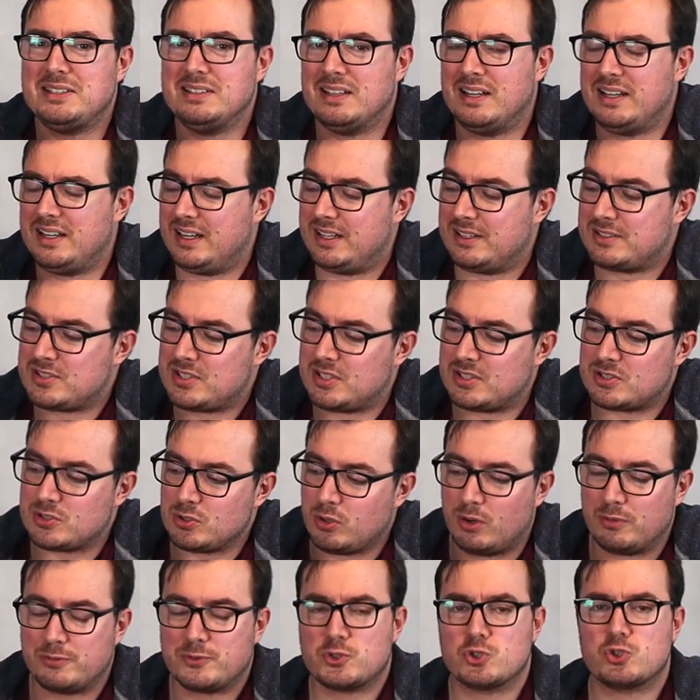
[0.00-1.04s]
to
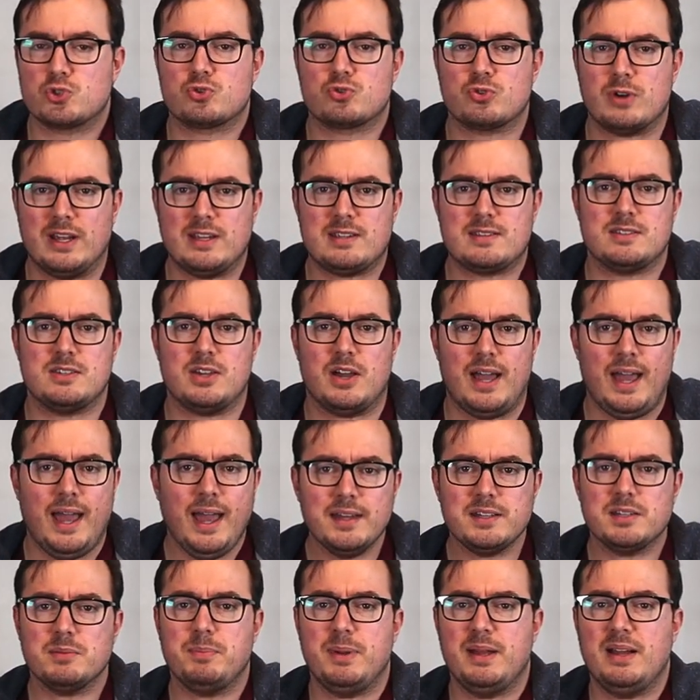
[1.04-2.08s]
sort of stress your
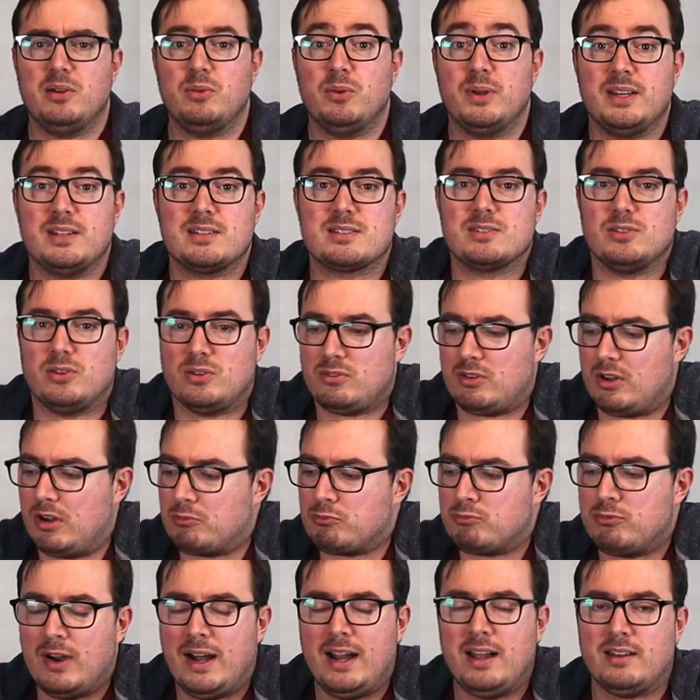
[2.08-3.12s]
head about. It's not
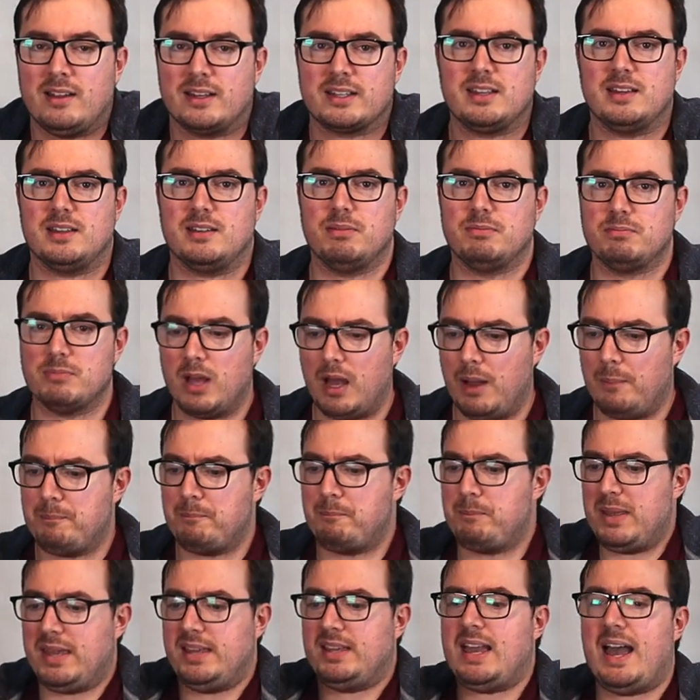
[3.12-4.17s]
a
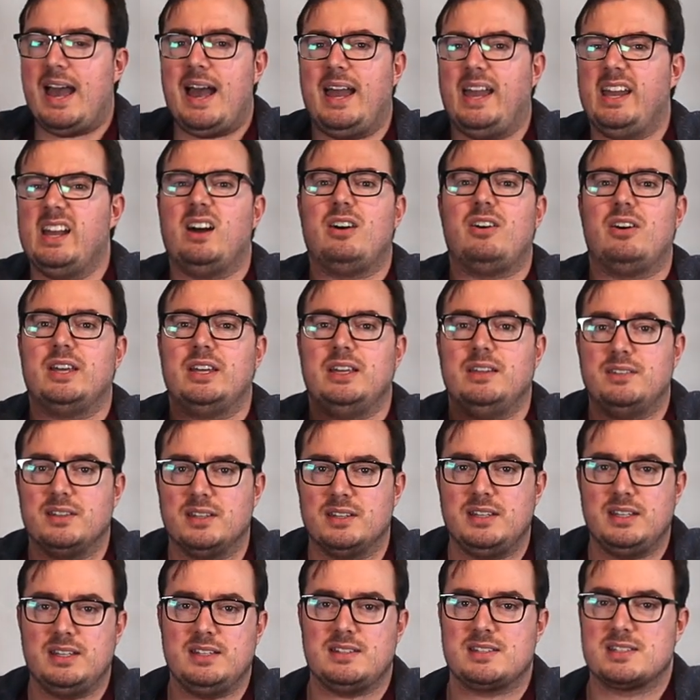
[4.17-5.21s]
big AI
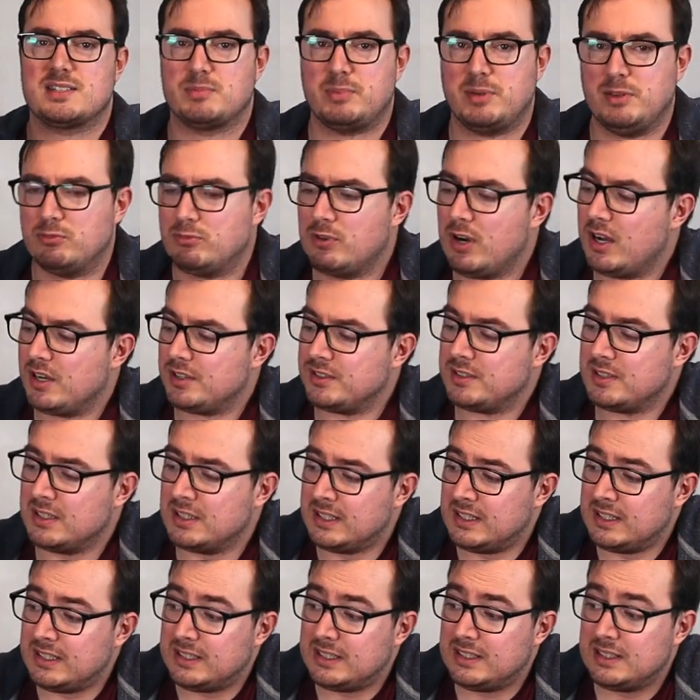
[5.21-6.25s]
that needs to be run.
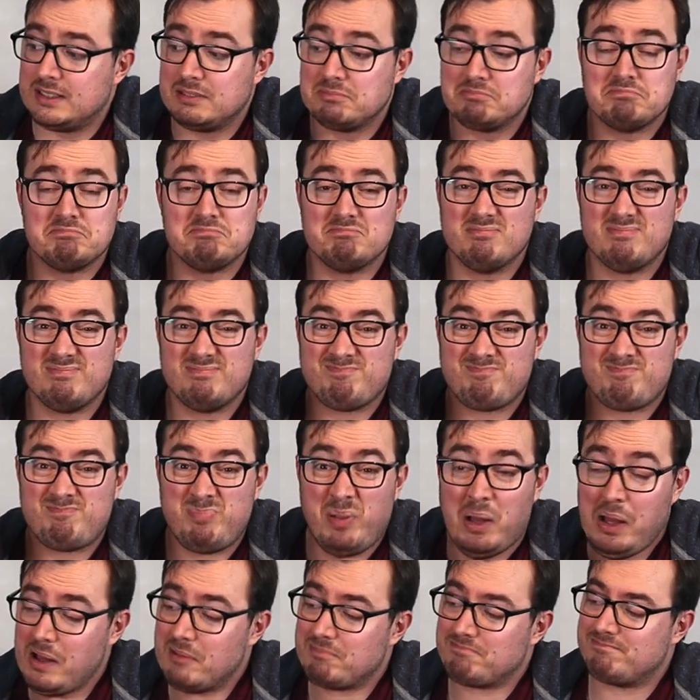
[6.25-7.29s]

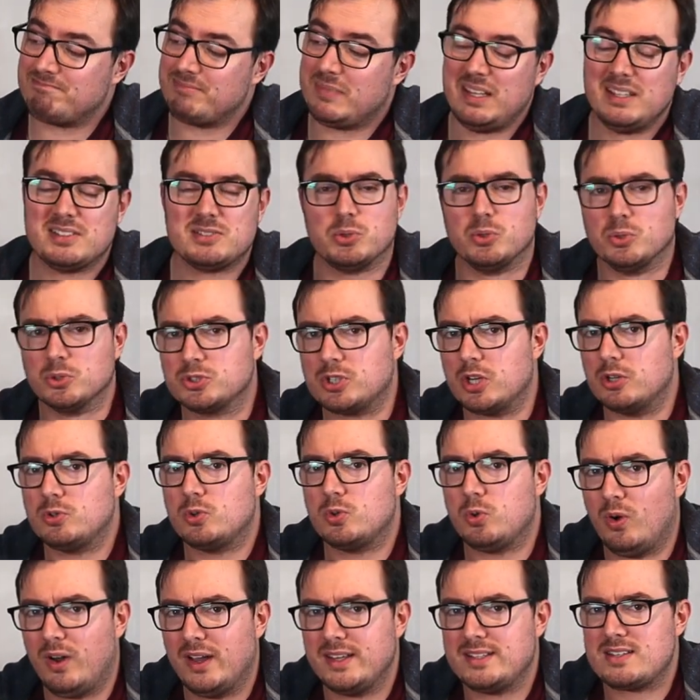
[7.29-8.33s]
but it's also
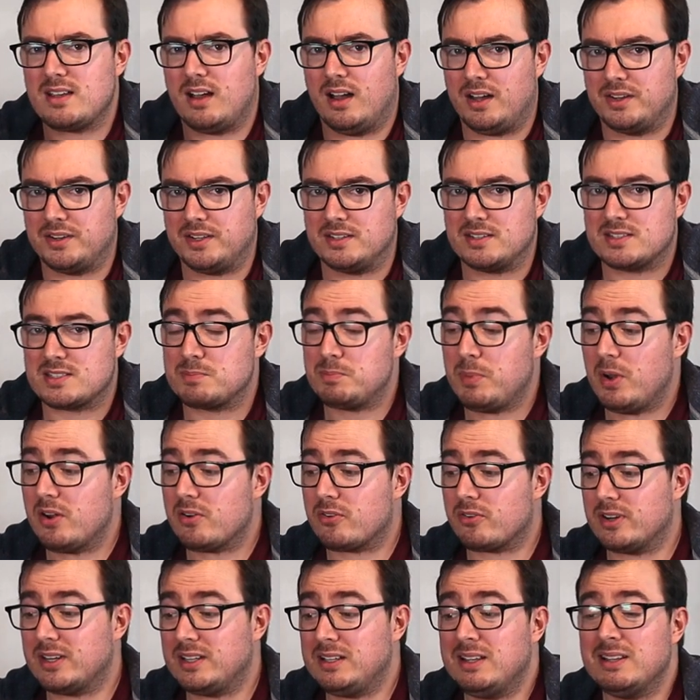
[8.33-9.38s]
quite
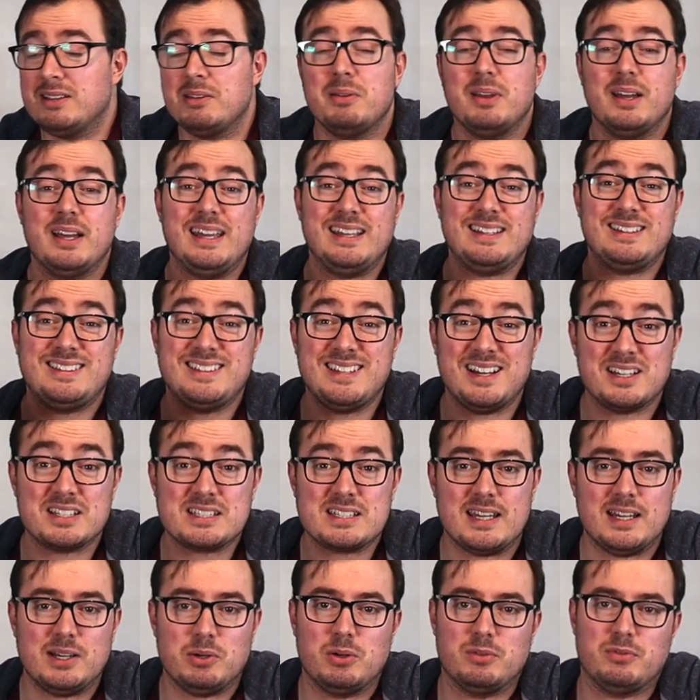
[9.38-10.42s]
uninspiring. It
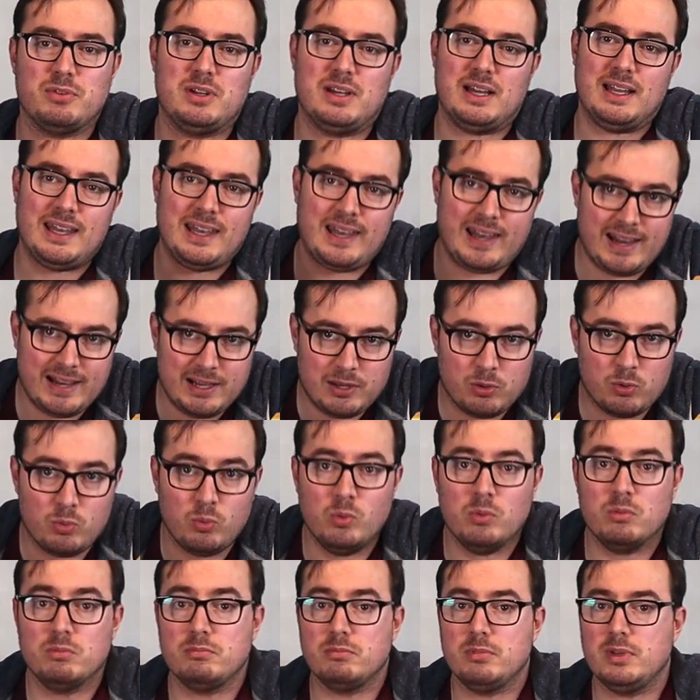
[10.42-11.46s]
does, however,
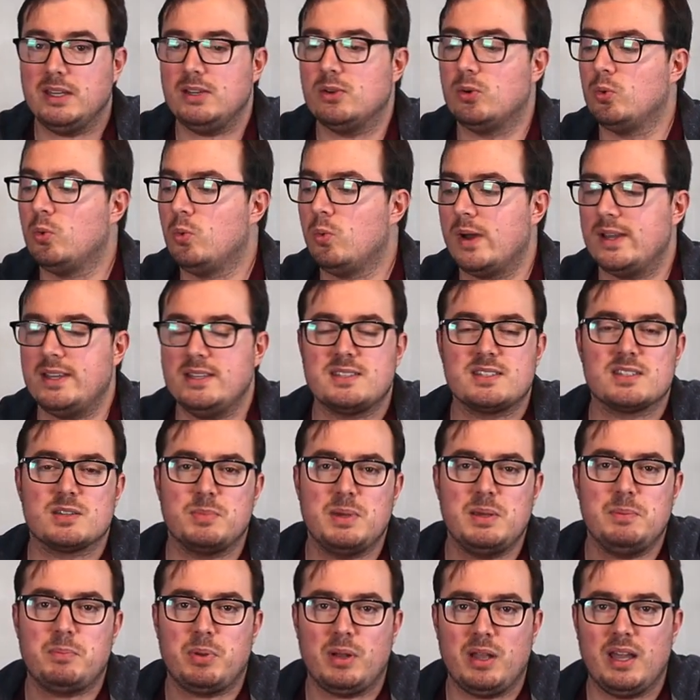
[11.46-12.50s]
allow it always to
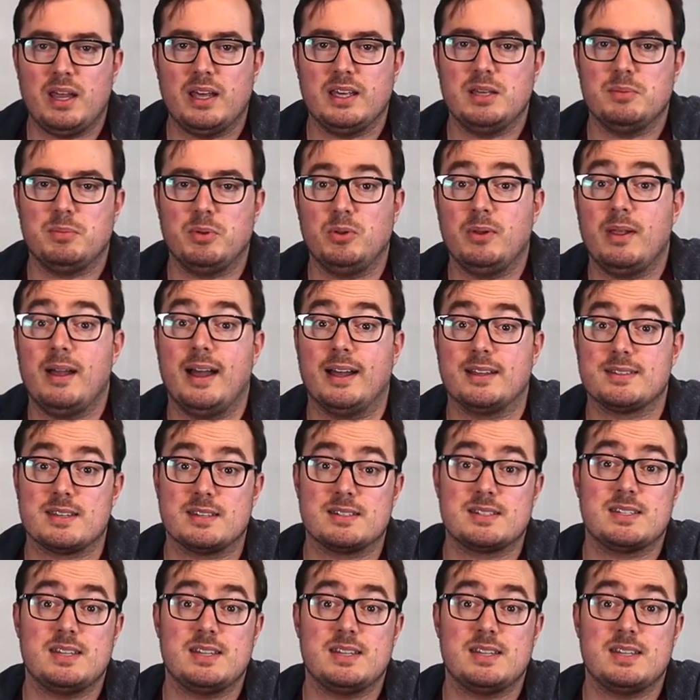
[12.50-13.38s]
be playable as a